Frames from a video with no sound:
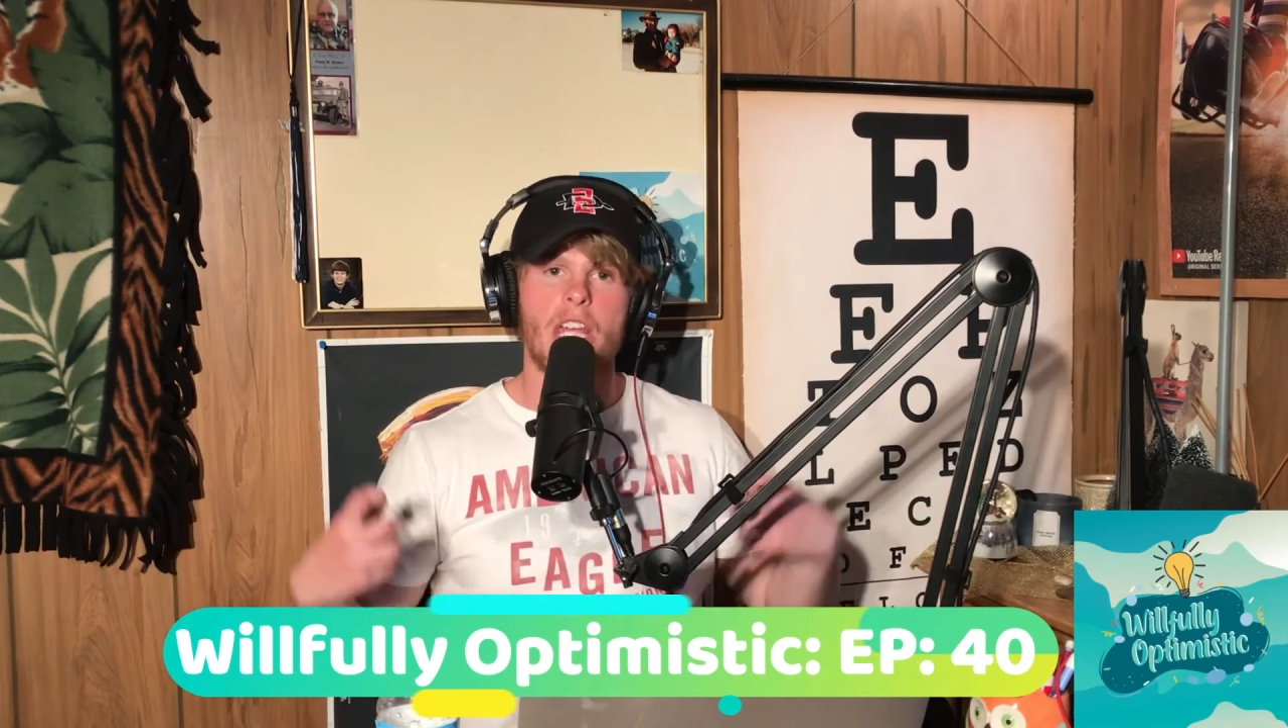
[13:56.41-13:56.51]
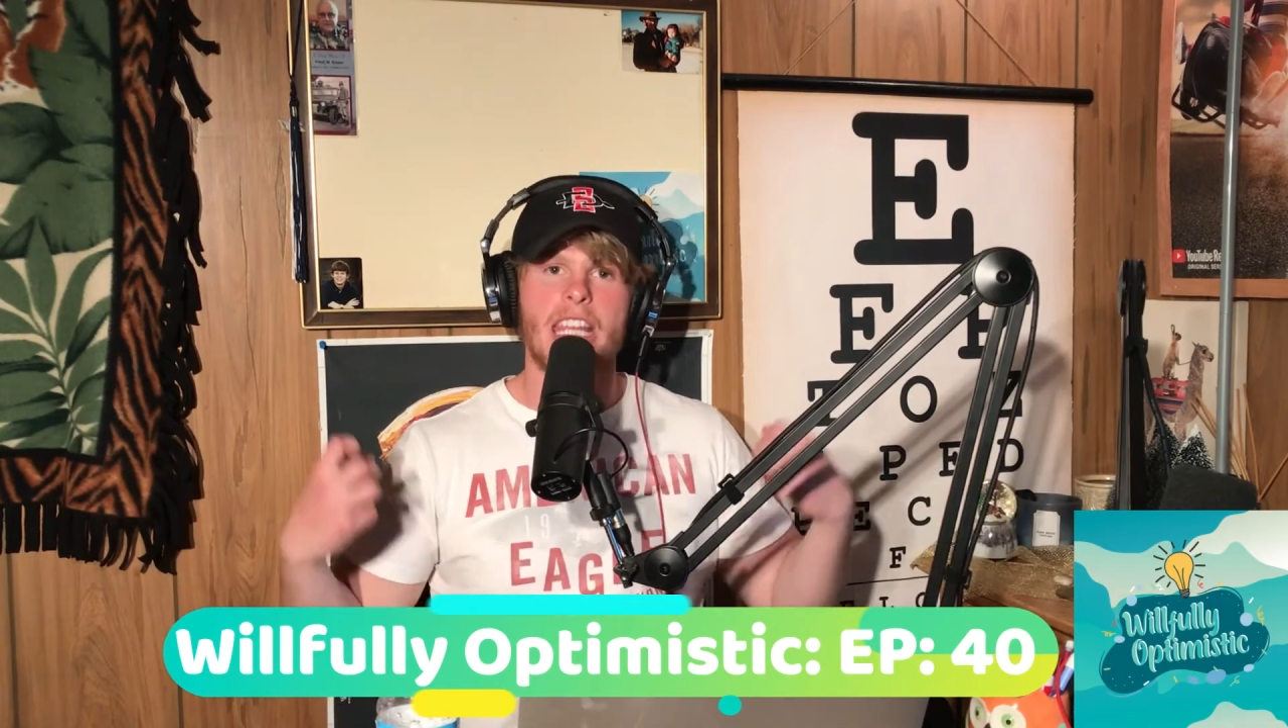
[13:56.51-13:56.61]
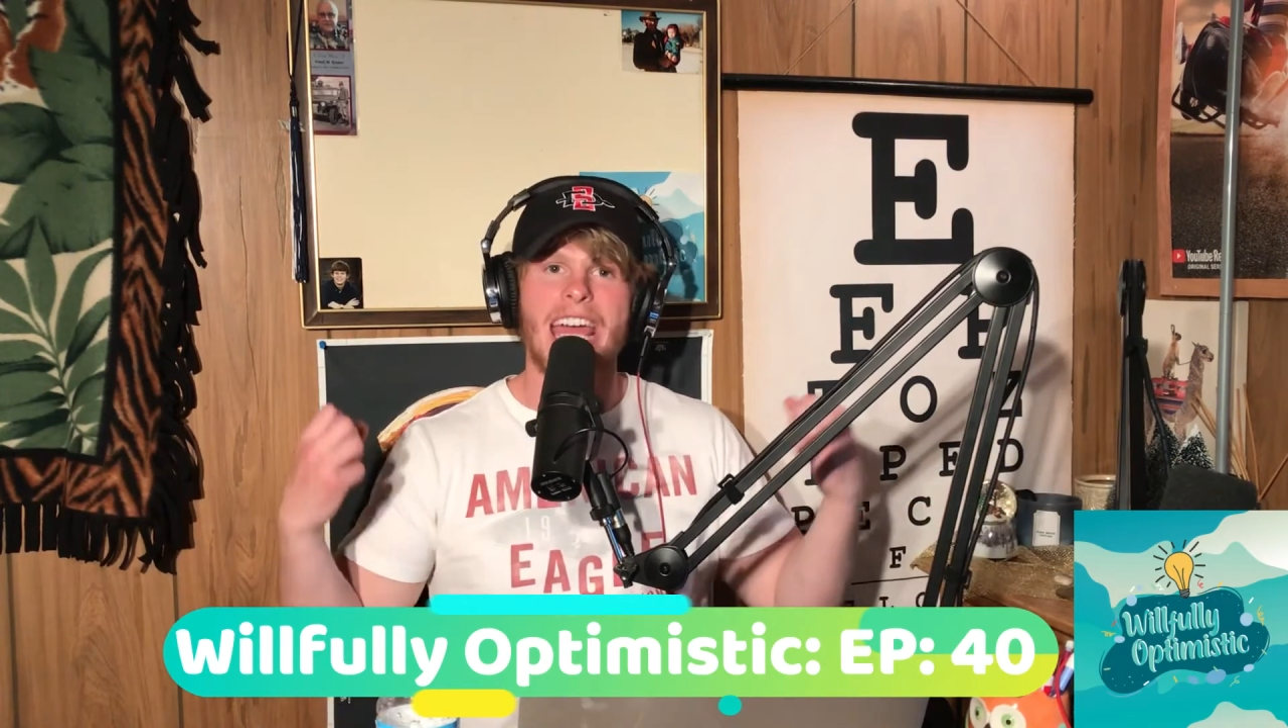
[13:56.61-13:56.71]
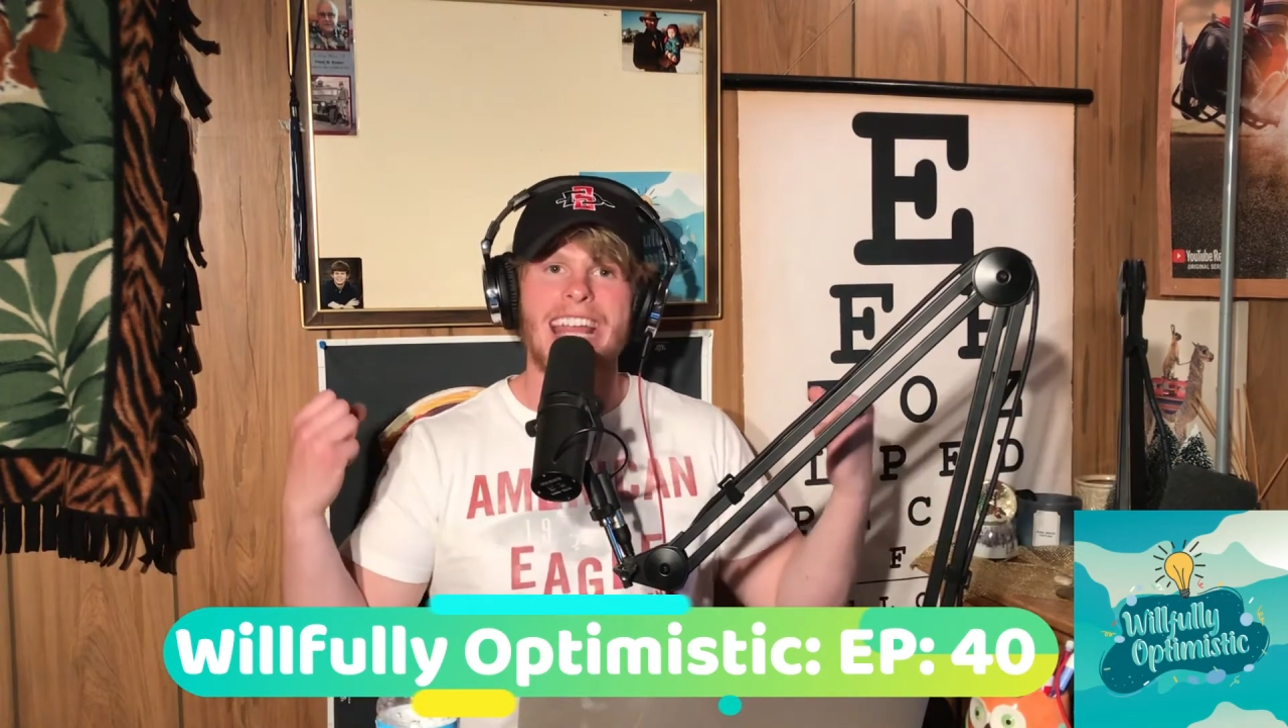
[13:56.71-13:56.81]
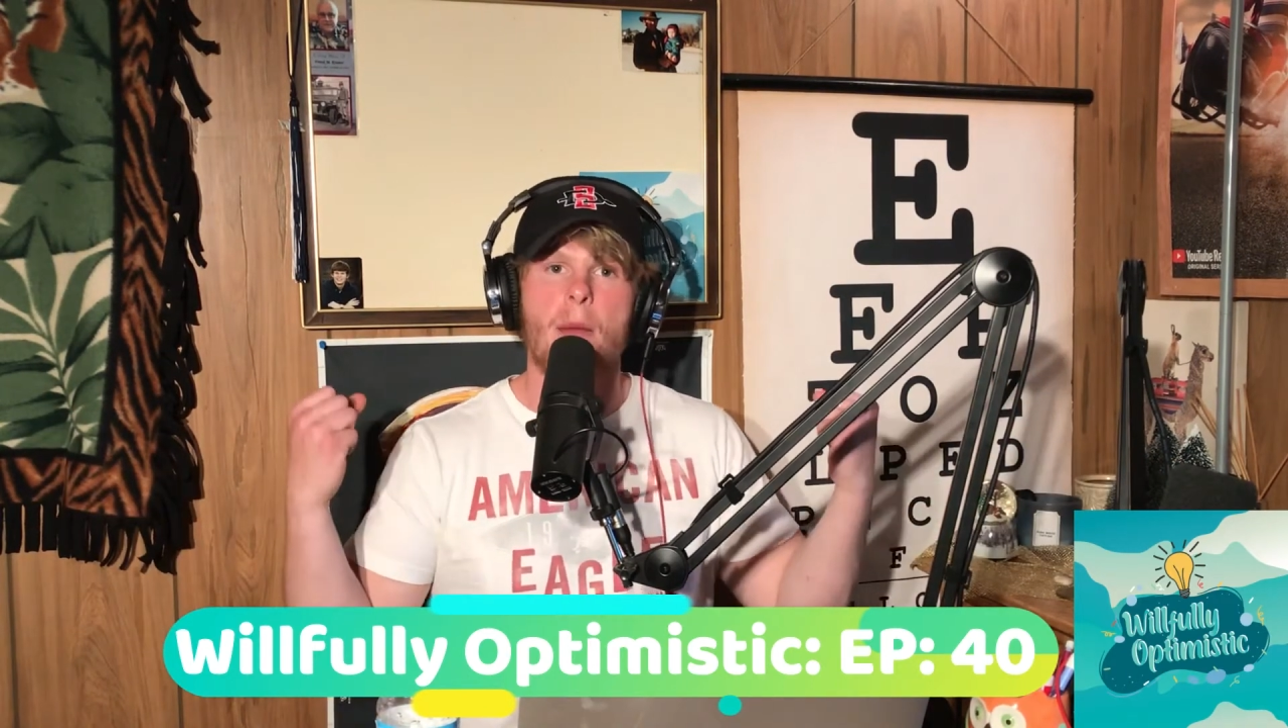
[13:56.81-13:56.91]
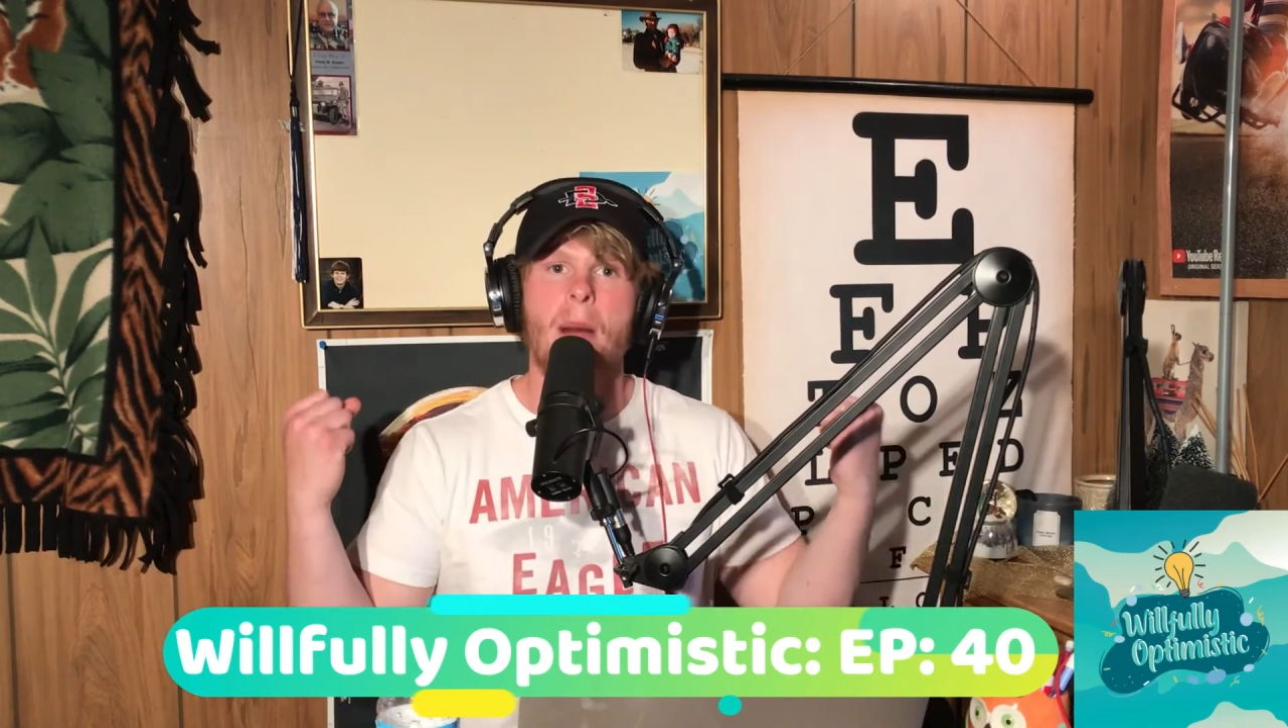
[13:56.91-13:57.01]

and a